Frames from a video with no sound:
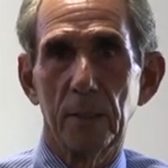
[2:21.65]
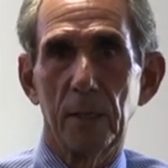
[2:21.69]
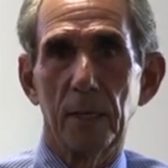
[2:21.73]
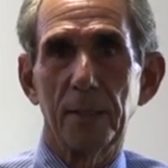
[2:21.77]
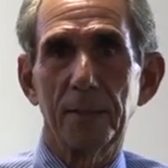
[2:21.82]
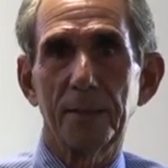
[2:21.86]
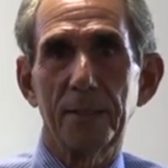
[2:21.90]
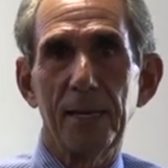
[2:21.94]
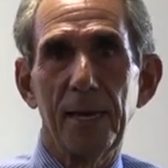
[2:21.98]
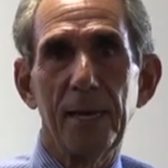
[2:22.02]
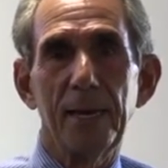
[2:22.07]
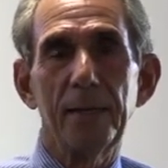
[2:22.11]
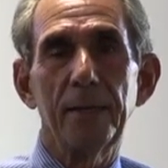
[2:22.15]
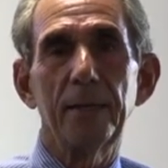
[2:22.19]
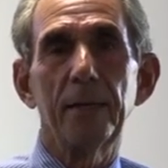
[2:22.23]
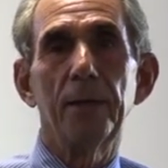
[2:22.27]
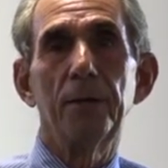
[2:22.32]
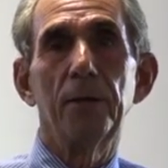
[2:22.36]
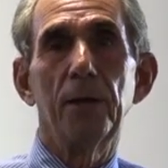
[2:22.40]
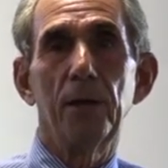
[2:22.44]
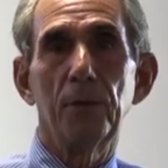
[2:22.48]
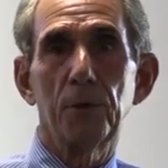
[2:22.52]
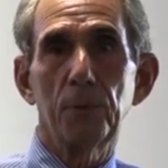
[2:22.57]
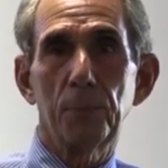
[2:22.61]
Again,
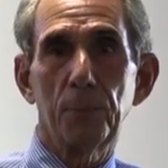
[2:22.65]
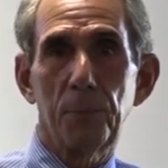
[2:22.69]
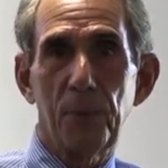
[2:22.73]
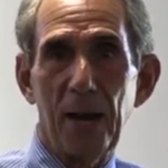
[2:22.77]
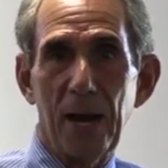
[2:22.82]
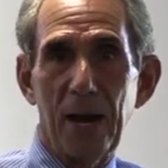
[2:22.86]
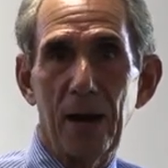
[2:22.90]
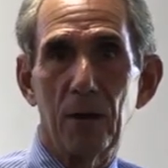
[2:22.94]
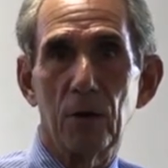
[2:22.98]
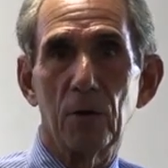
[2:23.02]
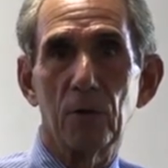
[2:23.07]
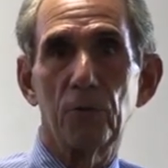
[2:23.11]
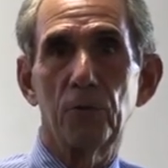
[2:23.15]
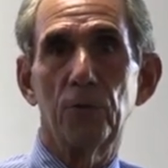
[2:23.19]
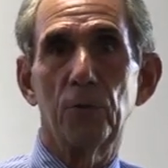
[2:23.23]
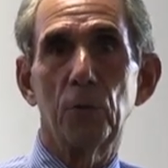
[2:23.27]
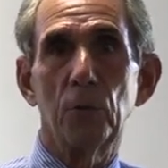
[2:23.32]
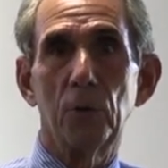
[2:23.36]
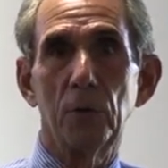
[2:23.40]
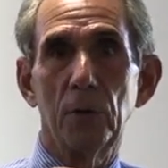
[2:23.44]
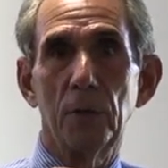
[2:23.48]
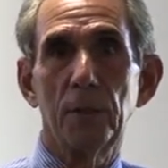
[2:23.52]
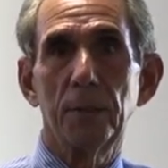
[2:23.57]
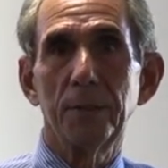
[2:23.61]
another
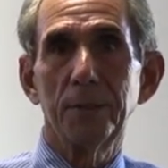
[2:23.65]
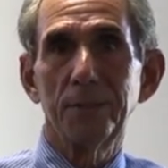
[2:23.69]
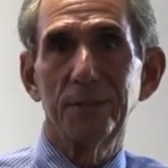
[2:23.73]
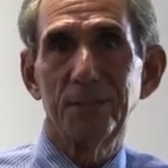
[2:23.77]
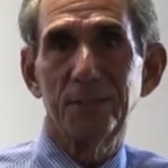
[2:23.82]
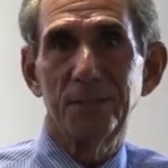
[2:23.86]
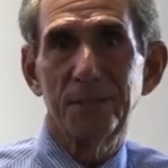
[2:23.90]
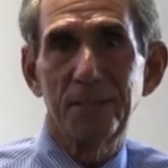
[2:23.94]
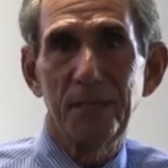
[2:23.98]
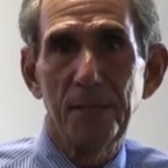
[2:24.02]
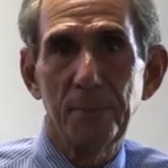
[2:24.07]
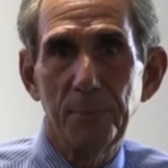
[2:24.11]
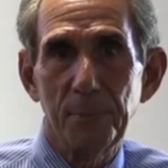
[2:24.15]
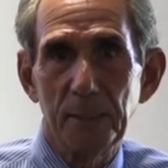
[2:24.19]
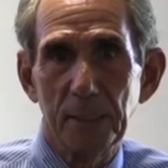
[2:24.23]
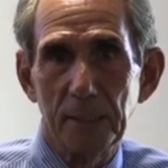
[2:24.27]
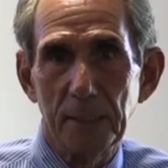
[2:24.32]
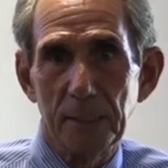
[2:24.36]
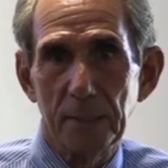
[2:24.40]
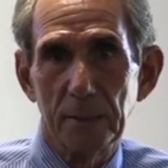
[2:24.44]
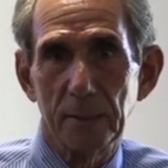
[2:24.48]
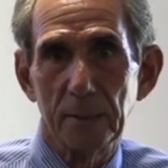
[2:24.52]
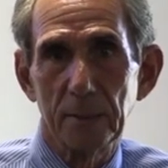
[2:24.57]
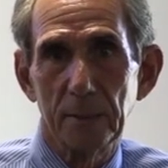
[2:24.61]
powerful
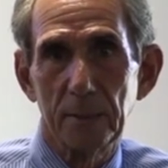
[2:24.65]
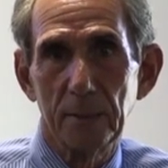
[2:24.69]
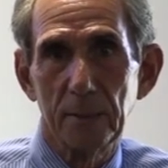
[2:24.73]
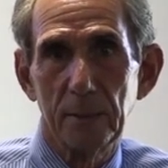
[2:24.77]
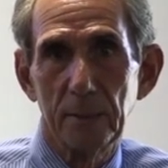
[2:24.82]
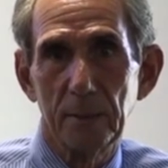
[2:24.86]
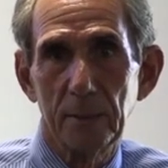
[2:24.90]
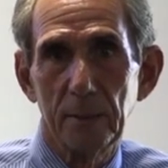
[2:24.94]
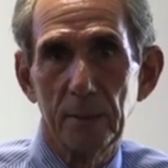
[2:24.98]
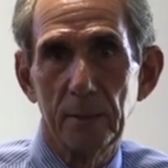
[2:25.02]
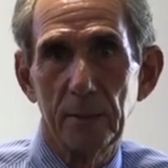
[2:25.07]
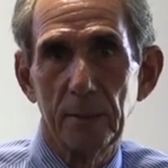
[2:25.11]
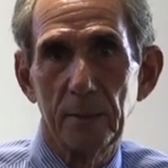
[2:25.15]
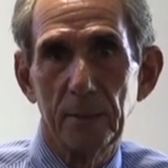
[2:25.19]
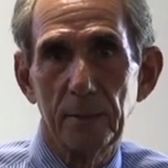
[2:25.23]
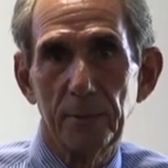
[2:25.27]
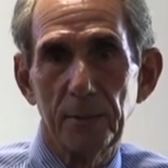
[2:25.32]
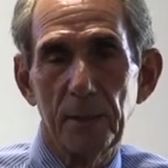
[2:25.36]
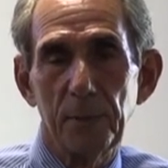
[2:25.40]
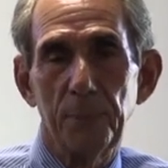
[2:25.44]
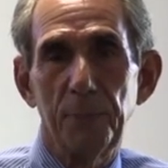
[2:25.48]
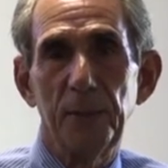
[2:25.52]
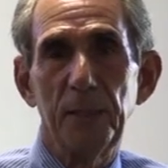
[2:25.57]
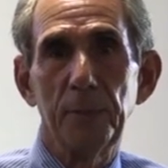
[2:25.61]
stimulant
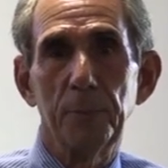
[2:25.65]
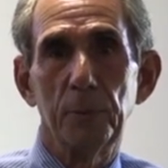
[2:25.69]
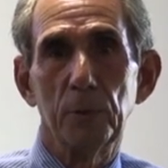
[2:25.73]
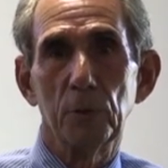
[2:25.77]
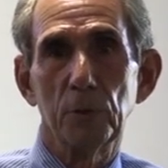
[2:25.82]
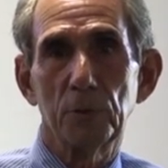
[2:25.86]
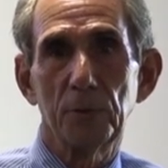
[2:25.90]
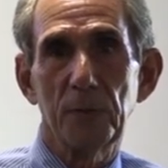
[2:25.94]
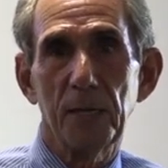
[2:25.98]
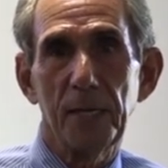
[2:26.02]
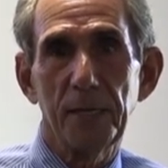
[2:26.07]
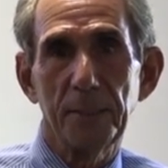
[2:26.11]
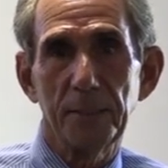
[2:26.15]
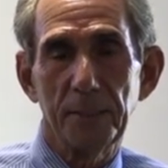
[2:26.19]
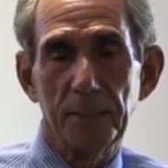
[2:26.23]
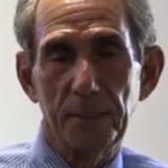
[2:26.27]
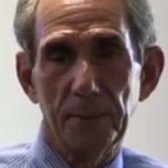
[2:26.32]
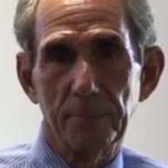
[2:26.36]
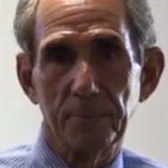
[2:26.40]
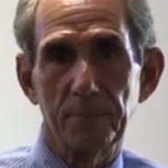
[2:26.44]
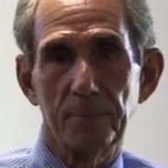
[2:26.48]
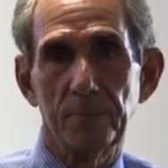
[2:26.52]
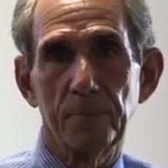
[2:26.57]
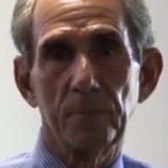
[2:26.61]
that people are taking.
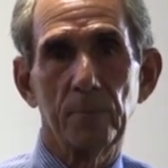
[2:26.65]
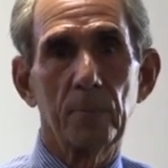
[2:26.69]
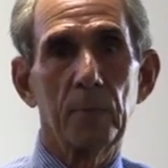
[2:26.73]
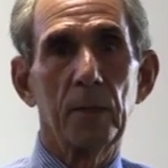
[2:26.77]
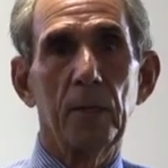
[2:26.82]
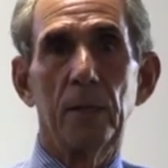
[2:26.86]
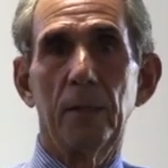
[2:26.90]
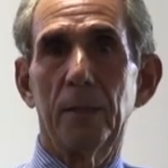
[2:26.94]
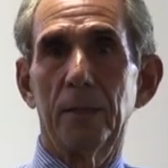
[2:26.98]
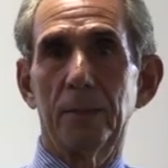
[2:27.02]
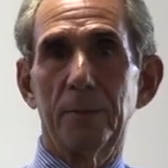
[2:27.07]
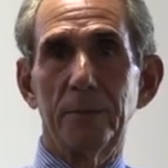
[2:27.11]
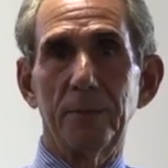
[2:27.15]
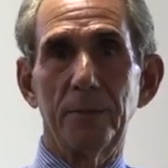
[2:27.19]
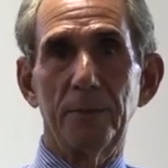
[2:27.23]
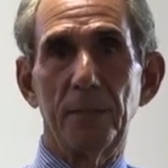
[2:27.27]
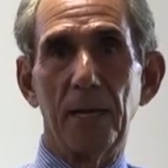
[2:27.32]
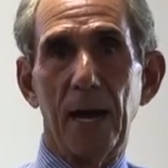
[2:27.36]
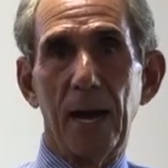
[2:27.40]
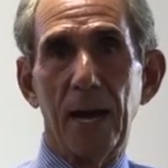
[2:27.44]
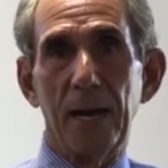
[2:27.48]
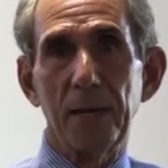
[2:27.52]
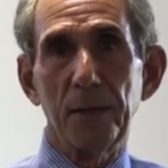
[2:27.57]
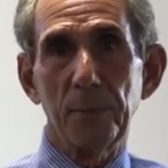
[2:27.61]

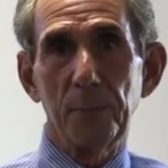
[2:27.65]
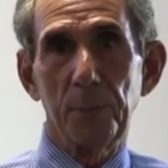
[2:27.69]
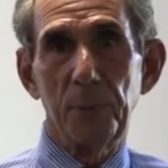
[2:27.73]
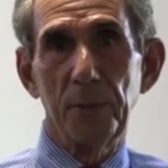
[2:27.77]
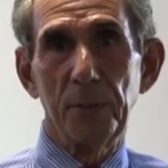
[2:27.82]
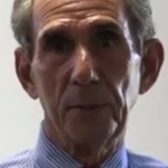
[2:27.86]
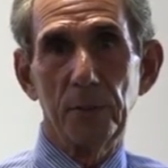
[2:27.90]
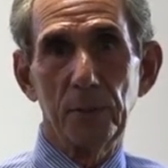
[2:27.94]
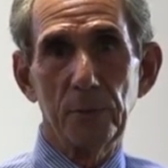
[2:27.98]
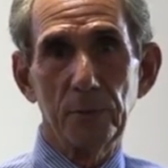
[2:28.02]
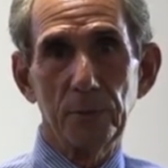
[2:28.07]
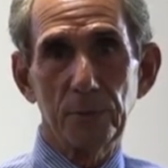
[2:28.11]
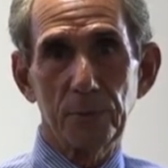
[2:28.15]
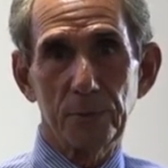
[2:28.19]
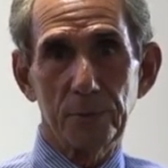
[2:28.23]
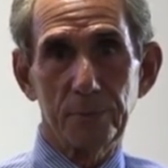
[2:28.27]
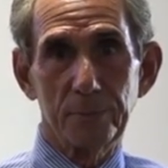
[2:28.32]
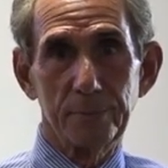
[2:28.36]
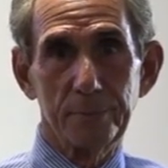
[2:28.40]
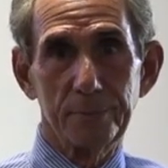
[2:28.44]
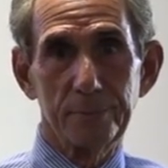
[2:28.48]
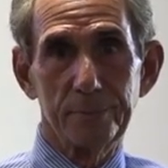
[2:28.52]
Diet pills,